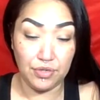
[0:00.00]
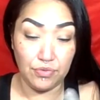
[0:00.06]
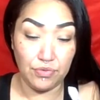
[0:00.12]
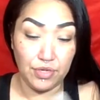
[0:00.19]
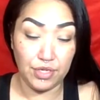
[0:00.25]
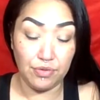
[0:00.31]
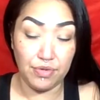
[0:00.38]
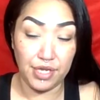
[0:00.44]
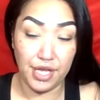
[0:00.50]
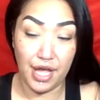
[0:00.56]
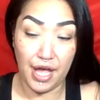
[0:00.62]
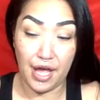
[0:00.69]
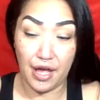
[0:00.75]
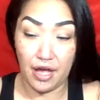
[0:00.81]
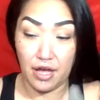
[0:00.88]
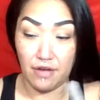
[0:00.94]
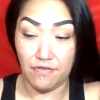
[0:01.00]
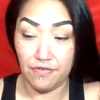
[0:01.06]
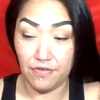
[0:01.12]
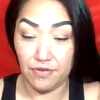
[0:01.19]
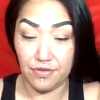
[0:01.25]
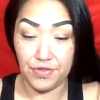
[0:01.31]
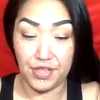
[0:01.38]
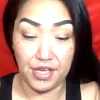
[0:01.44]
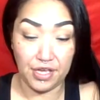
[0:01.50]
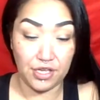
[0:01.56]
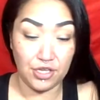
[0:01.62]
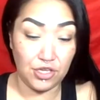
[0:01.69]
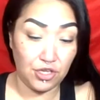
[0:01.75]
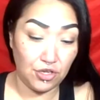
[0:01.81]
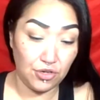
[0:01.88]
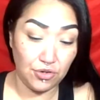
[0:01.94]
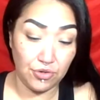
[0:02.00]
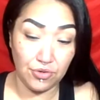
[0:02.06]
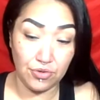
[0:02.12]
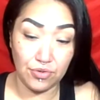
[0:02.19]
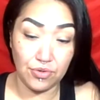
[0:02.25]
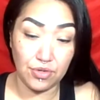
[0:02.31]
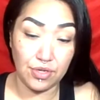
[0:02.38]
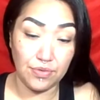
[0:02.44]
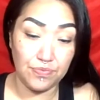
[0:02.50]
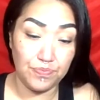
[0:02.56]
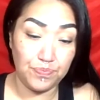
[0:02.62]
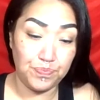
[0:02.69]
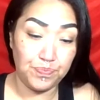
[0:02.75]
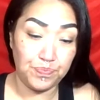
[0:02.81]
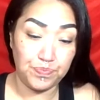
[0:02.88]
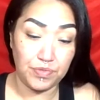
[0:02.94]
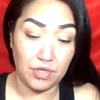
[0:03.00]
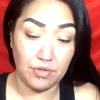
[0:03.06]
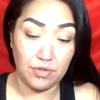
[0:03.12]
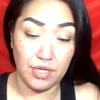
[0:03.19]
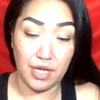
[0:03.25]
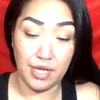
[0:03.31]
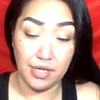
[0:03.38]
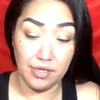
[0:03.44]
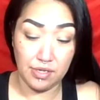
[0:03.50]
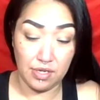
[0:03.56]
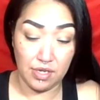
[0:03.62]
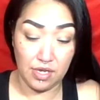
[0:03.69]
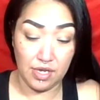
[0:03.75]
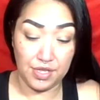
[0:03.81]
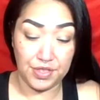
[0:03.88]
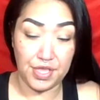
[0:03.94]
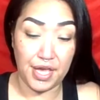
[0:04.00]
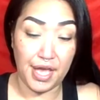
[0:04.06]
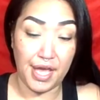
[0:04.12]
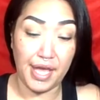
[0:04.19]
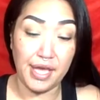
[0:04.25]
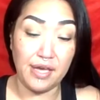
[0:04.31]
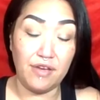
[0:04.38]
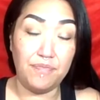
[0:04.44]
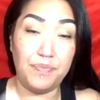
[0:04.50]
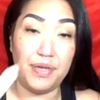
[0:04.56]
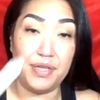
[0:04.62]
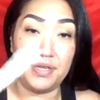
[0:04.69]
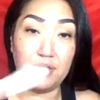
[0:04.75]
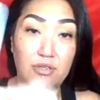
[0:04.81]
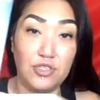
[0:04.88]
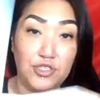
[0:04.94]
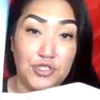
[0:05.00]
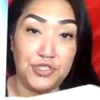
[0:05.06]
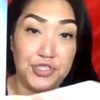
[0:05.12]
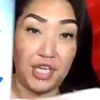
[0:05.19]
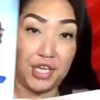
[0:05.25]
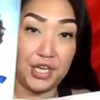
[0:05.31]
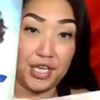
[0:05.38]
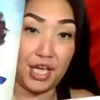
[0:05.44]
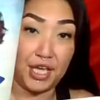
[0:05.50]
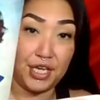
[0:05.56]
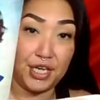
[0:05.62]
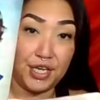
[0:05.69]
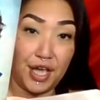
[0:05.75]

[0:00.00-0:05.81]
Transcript: What do we have? Thank you. Okay. The 8 of Pentacles, dedicated